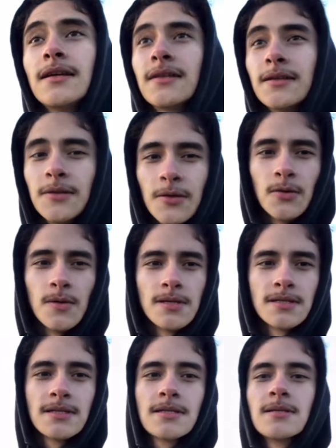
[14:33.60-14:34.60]
Yo,
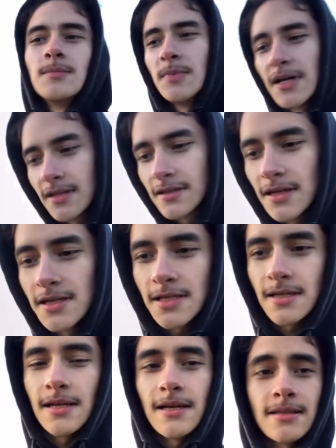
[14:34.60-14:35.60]
this is a
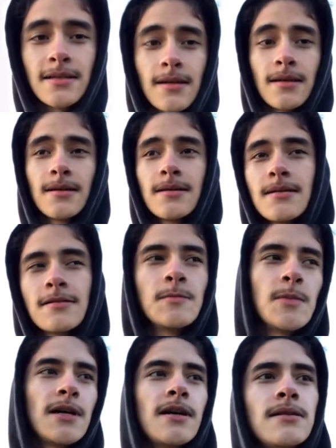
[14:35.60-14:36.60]
meditation as it is,
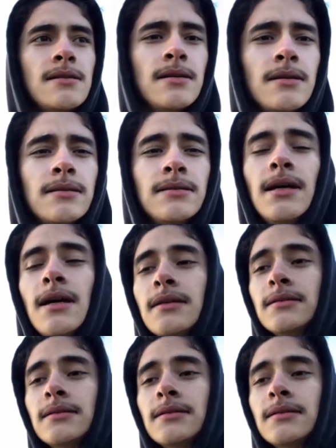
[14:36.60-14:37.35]
man. Like,